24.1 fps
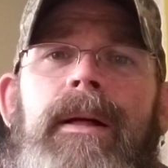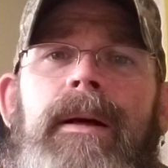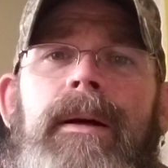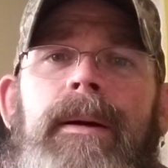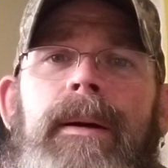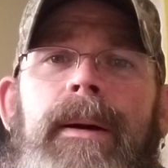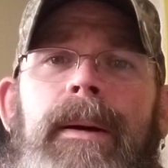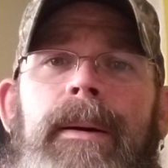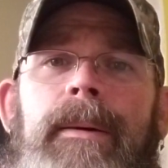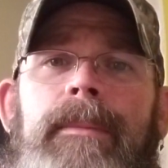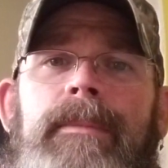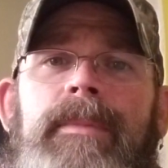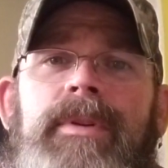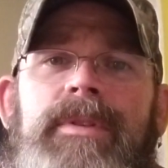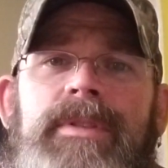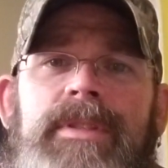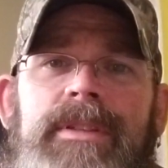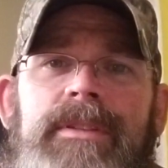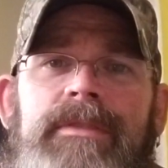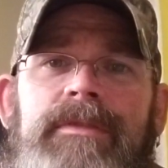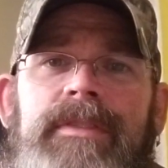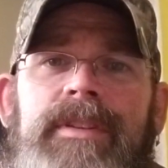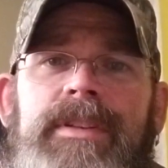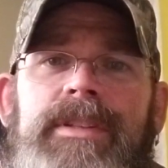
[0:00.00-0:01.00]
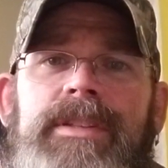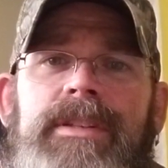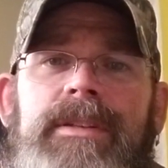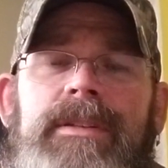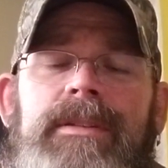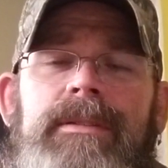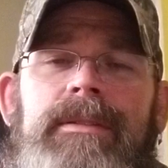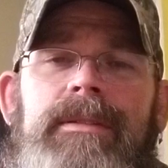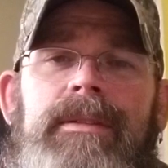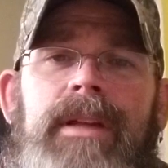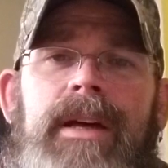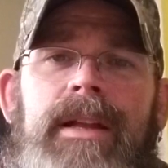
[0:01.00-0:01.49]
Mostly
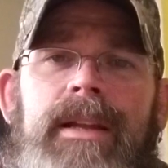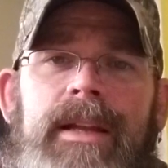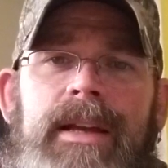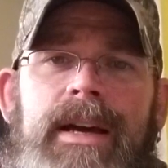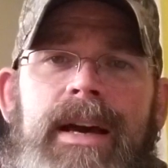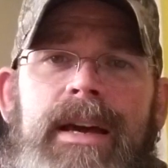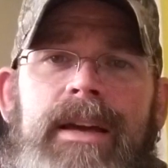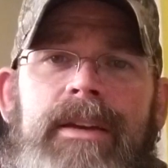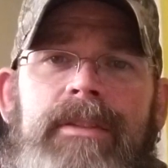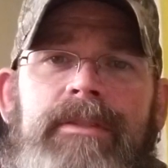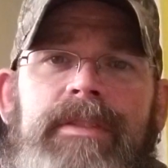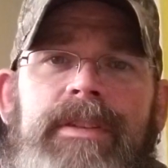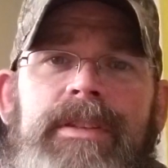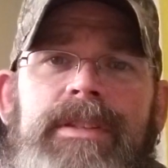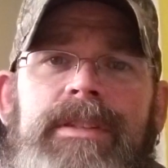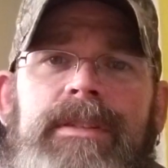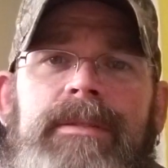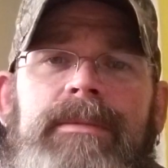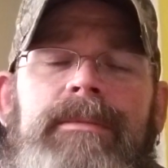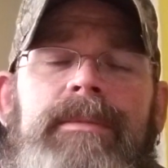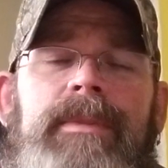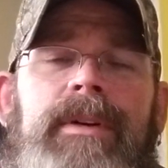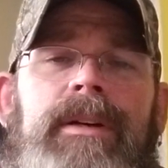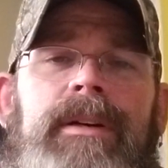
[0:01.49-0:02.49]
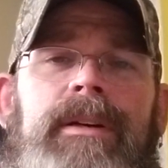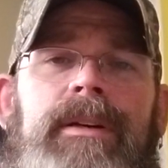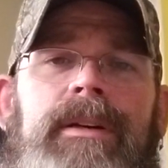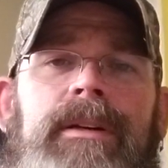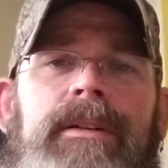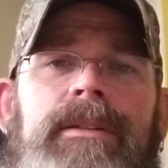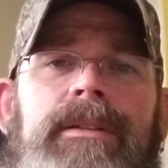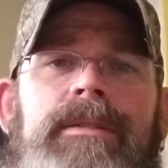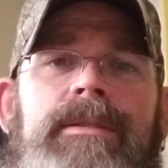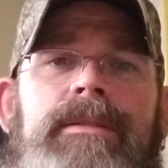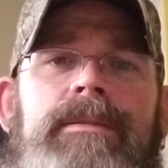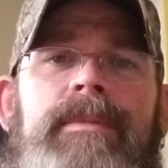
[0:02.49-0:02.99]
fishing, a lot of kayak fishing,
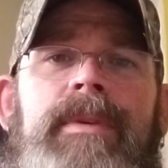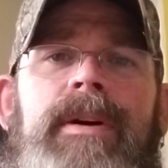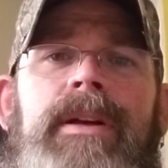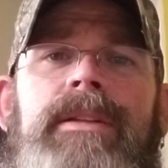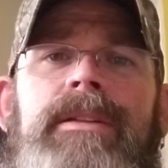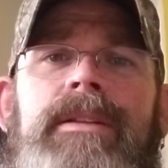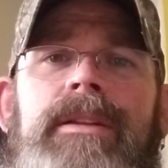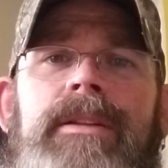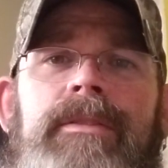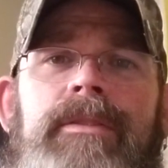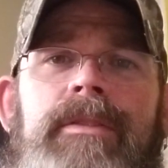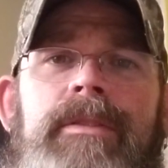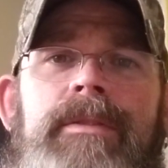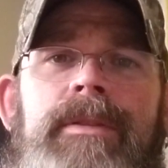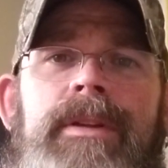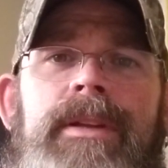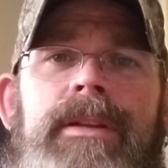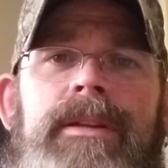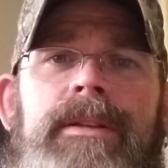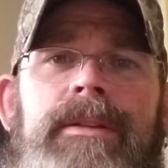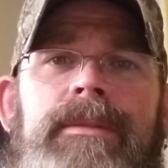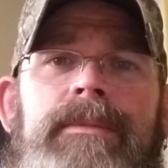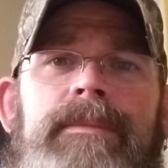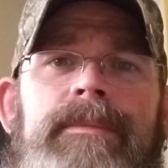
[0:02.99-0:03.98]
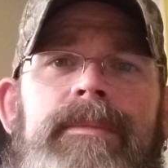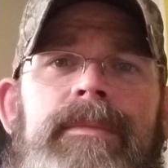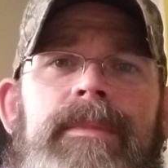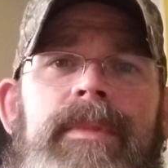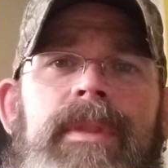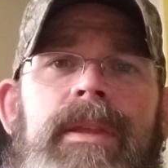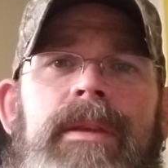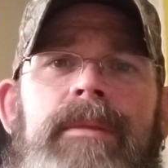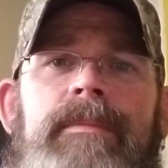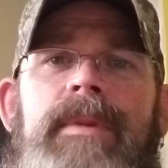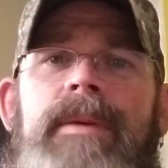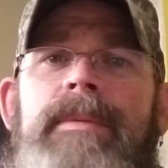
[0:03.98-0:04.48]
some hunting thrown in,
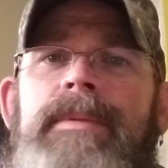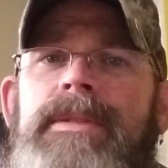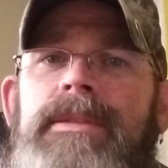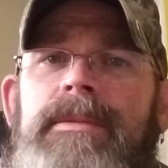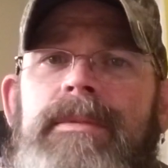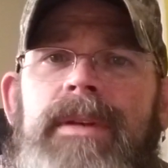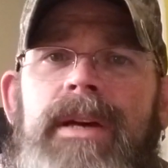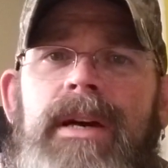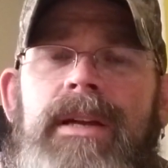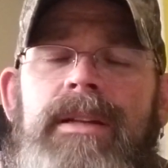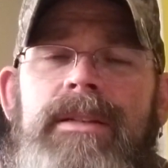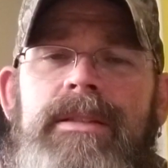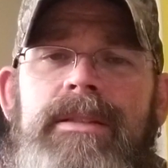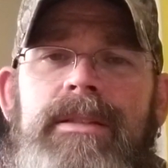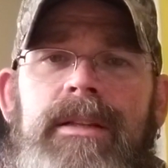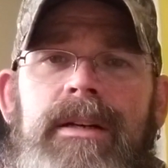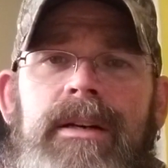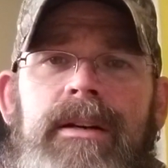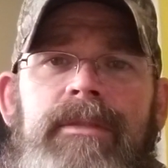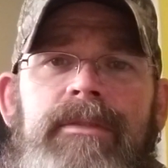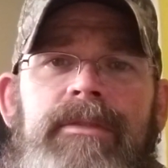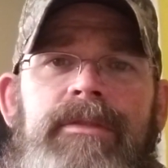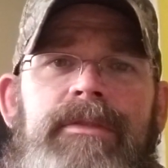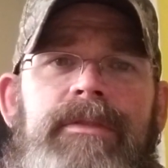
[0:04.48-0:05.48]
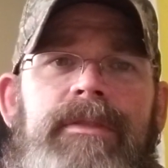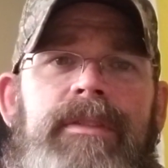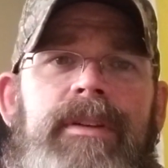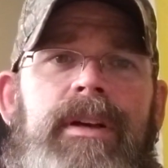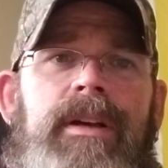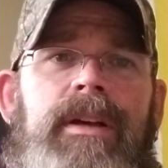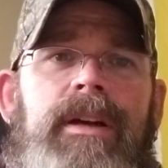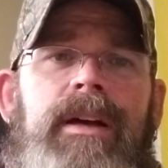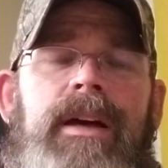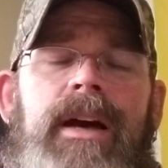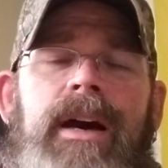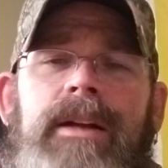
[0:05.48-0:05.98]
maybe some gun stuff,
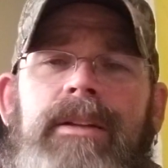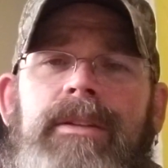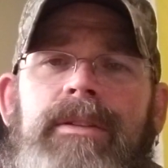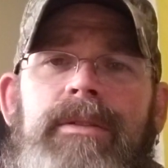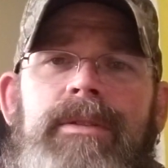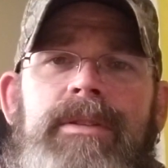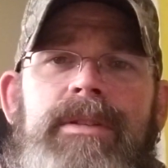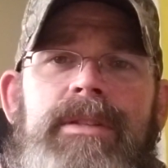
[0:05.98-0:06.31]
outdoor